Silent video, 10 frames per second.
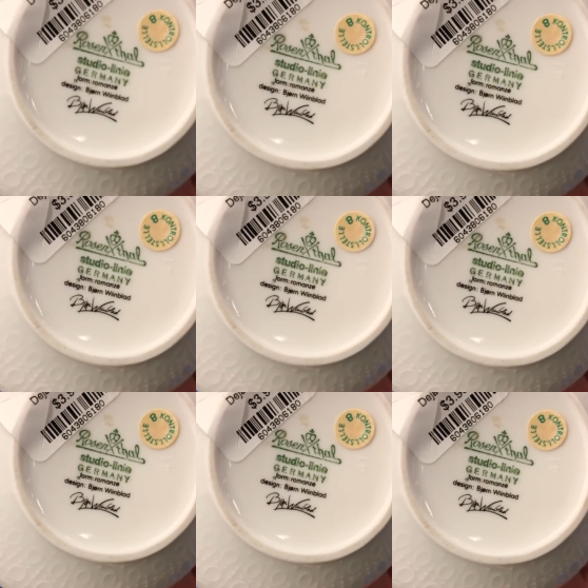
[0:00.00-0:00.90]
right
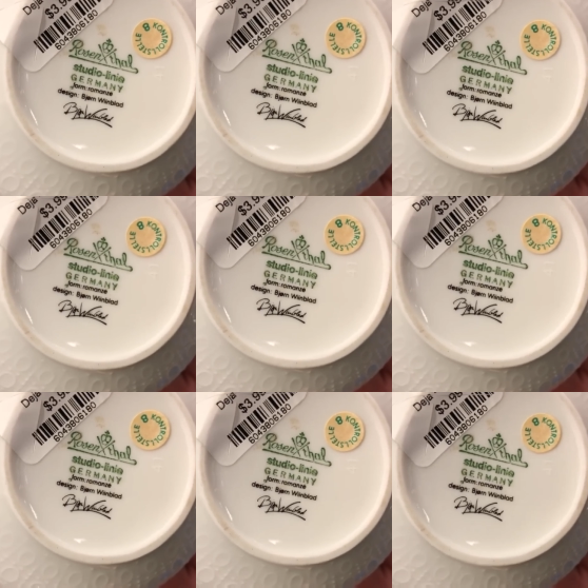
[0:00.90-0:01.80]
here, pieces are
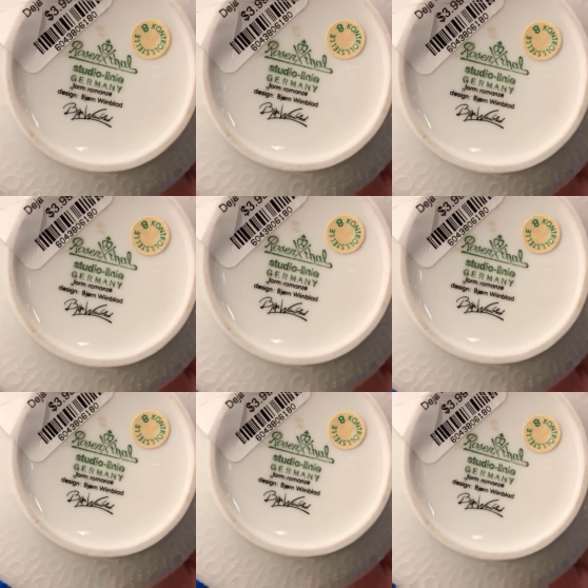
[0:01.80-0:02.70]
usually
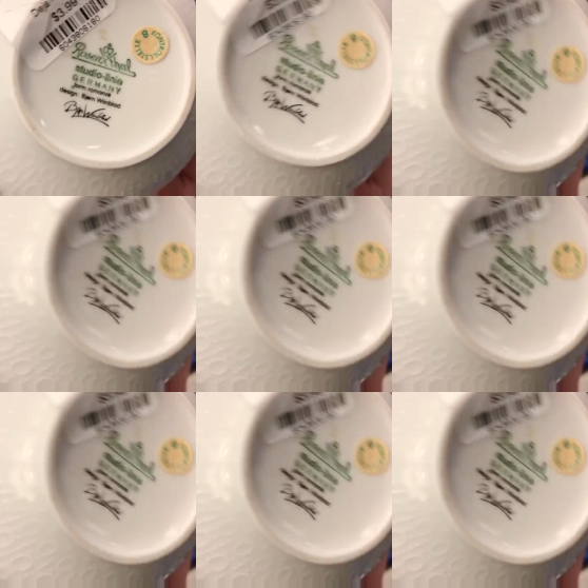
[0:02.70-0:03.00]
great. So this is